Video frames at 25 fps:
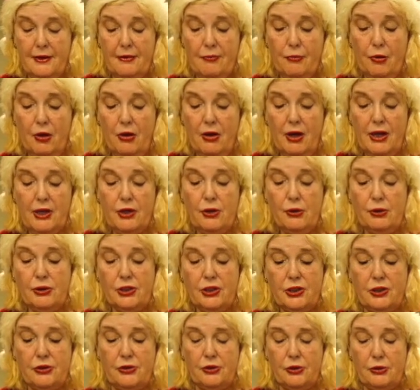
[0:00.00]
What I
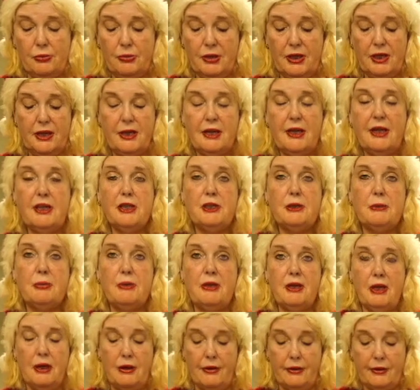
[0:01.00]
used to do when the kids were
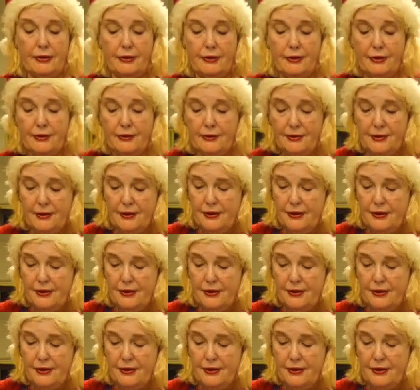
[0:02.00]
younger,